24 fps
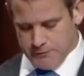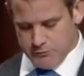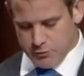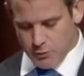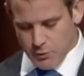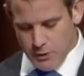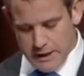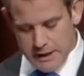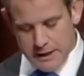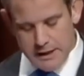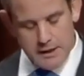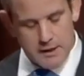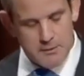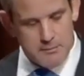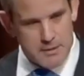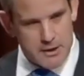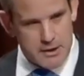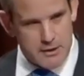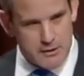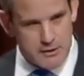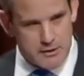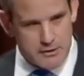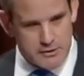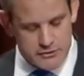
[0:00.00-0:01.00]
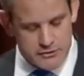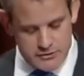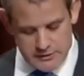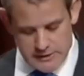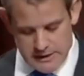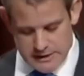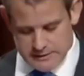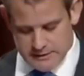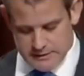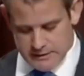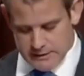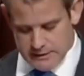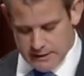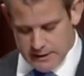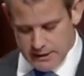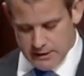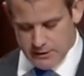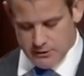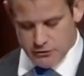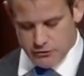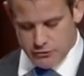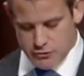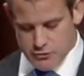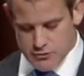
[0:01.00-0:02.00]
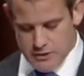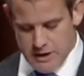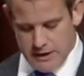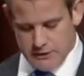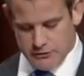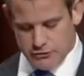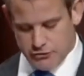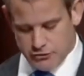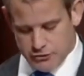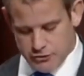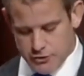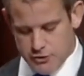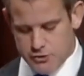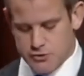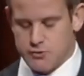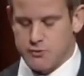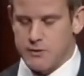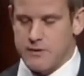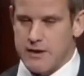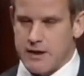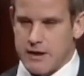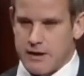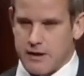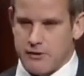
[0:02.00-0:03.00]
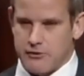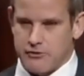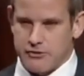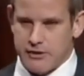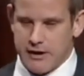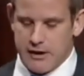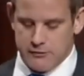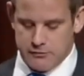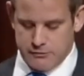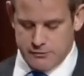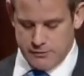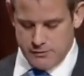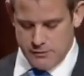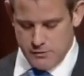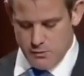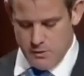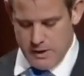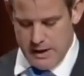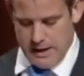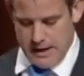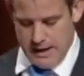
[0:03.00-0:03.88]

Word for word: If we, America's elected leaders, do not search within ourselves for